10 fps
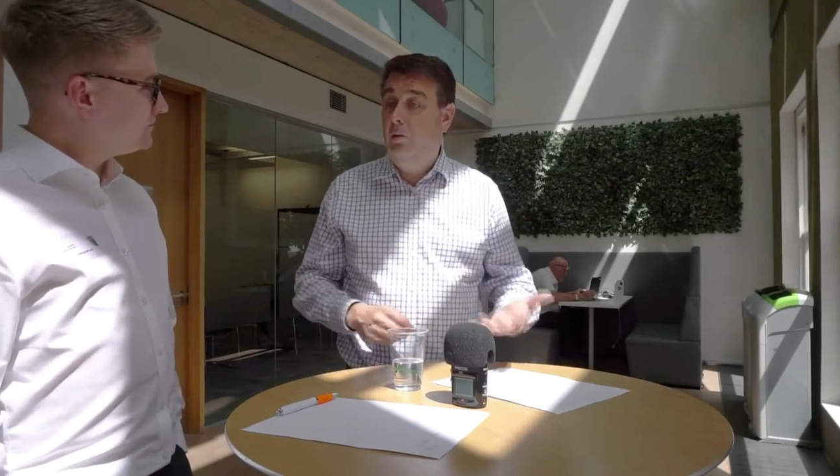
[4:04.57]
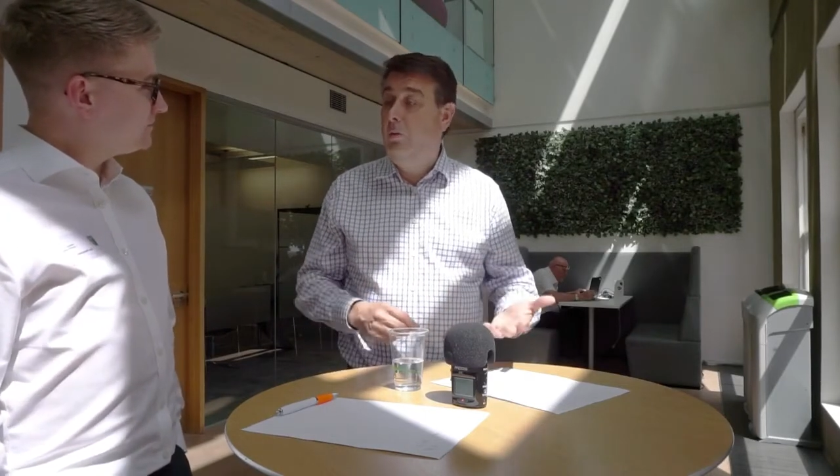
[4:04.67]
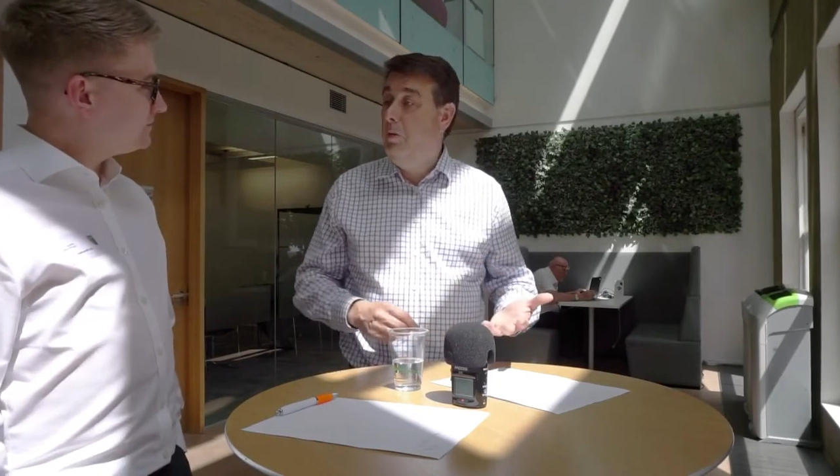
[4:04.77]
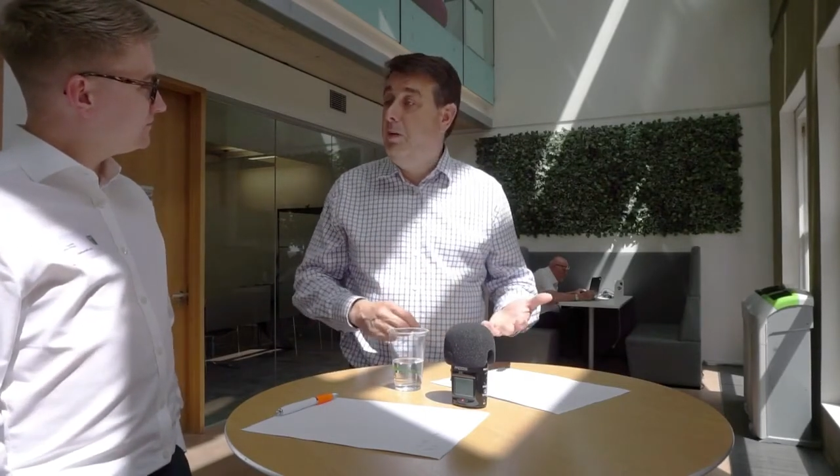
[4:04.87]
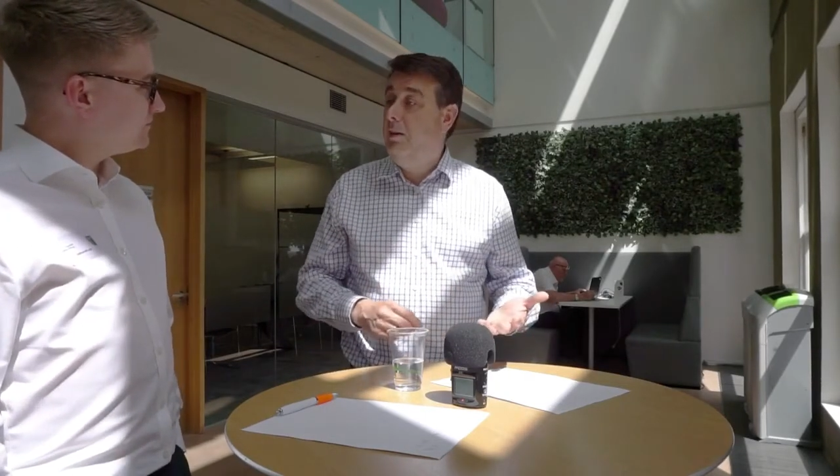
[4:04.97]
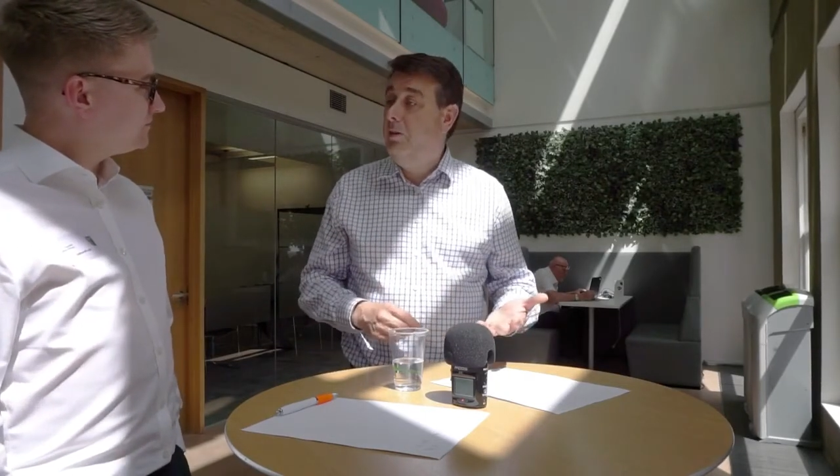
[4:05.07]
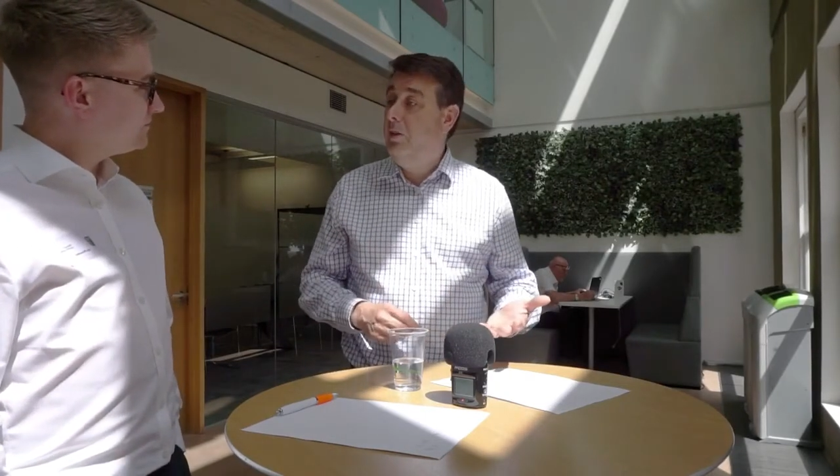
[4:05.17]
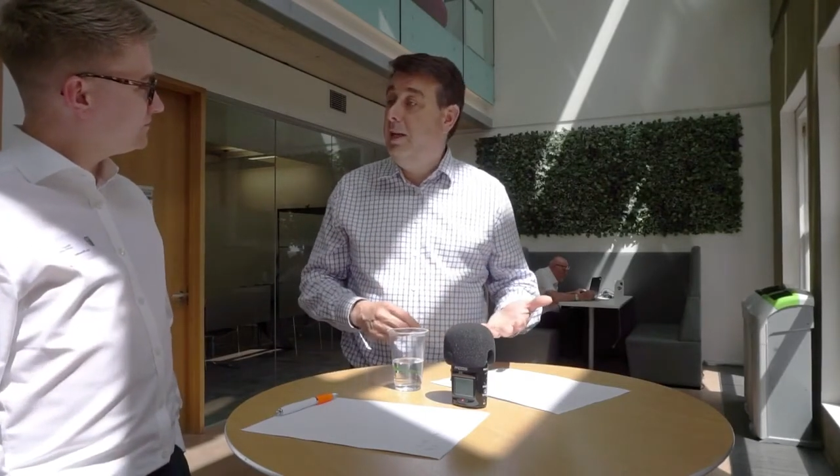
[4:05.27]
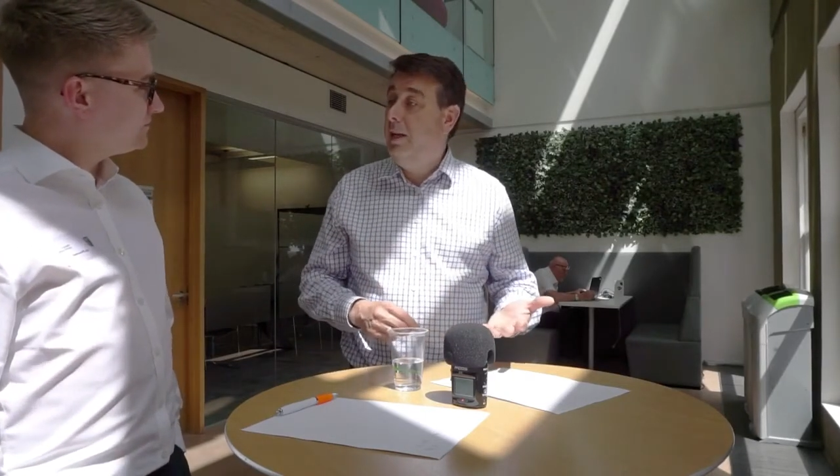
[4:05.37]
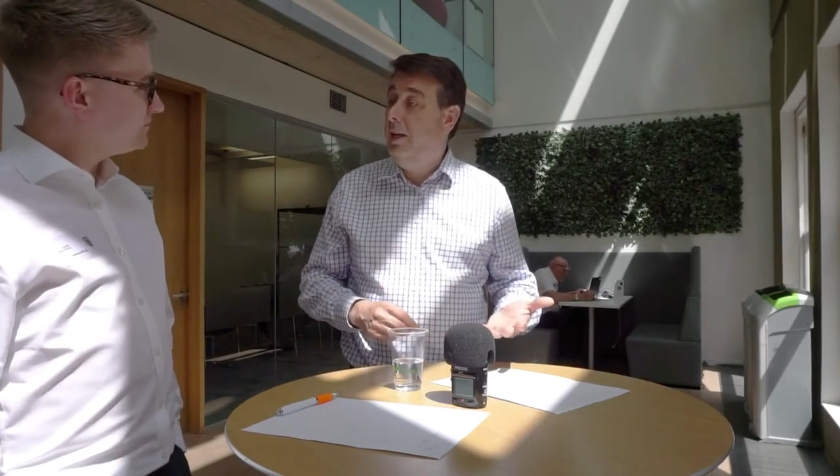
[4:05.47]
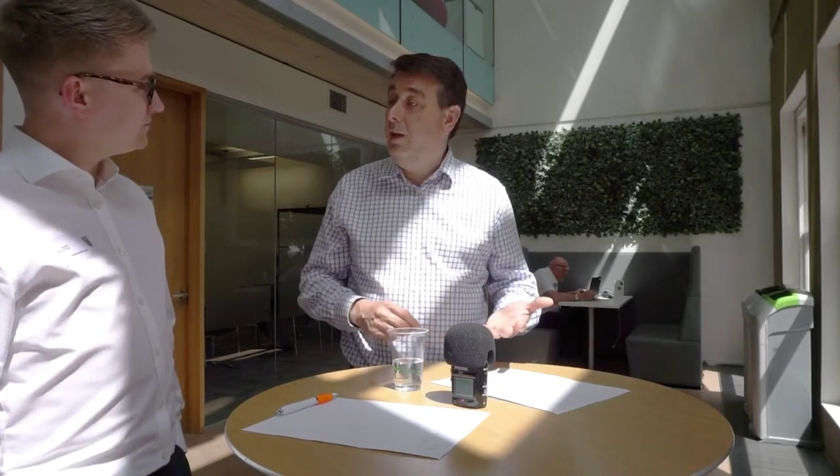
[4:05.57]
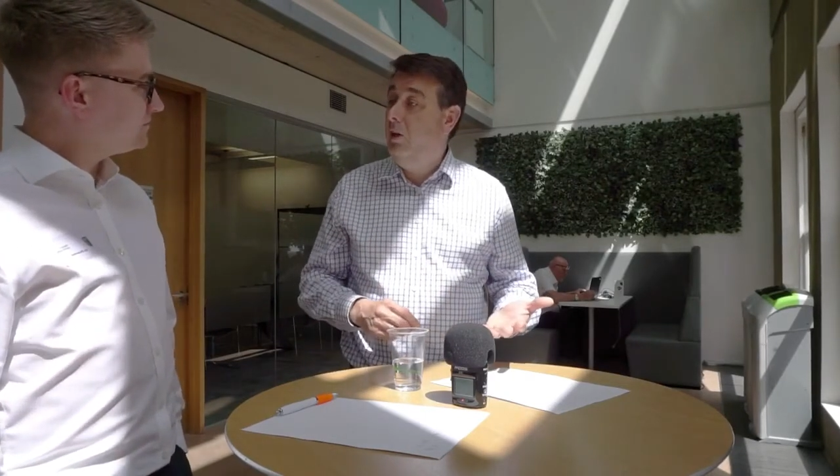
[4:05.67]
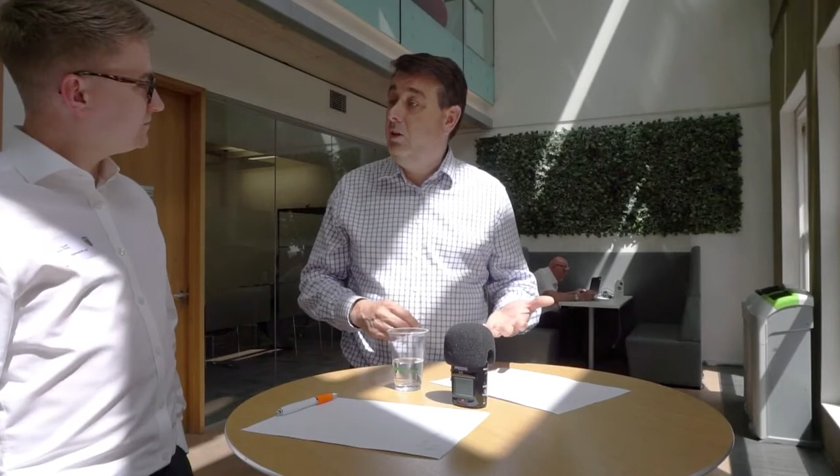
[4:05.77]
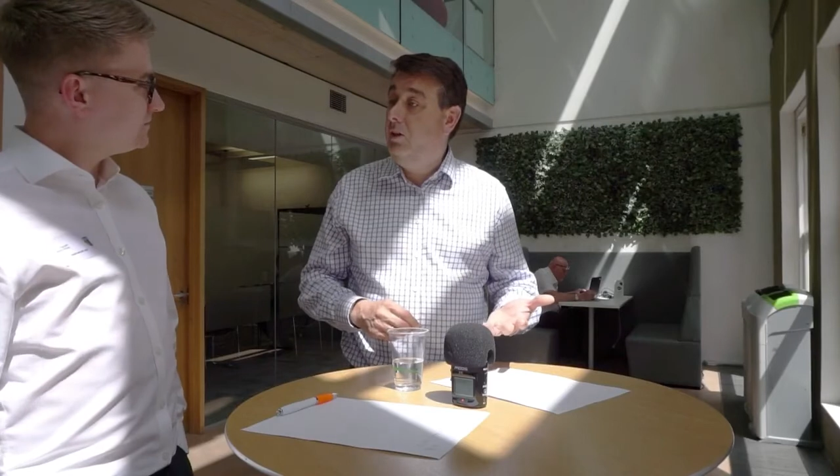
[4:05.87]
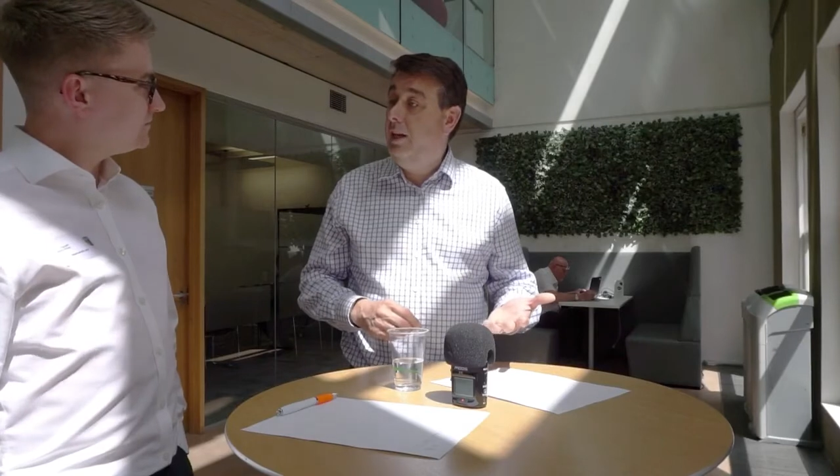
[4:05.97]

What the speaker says: What about taking on